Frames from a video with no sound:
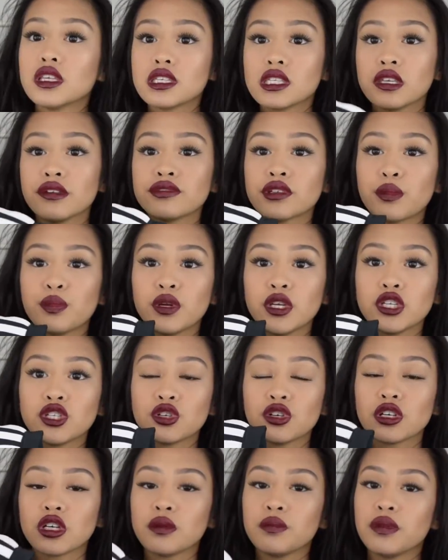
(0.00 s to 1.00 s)
The sleeves are pretty
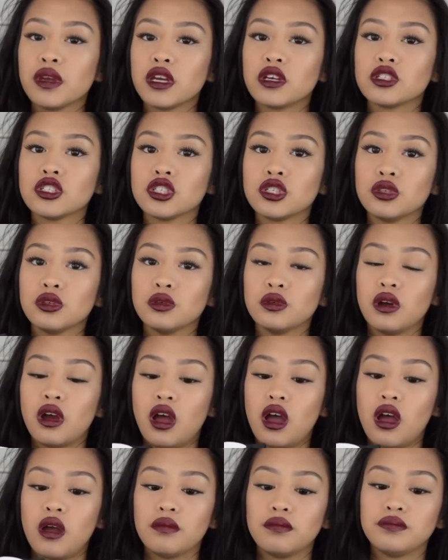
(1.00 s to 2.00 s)
short compared to
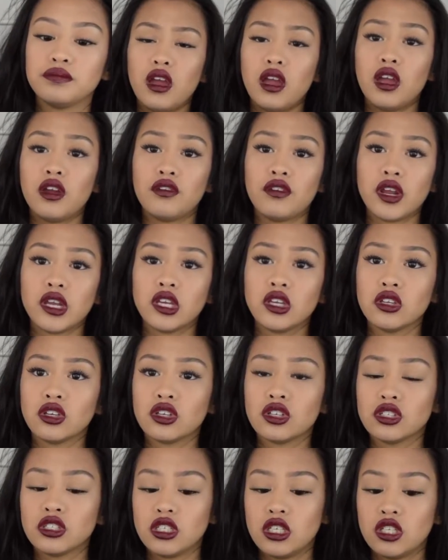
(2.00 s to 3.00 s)
a
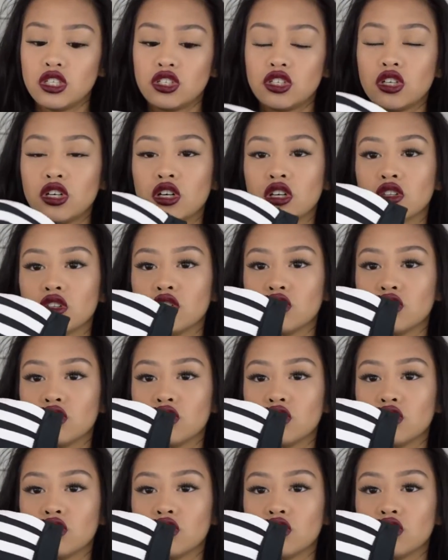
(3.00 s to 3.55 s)
regular t-shirt.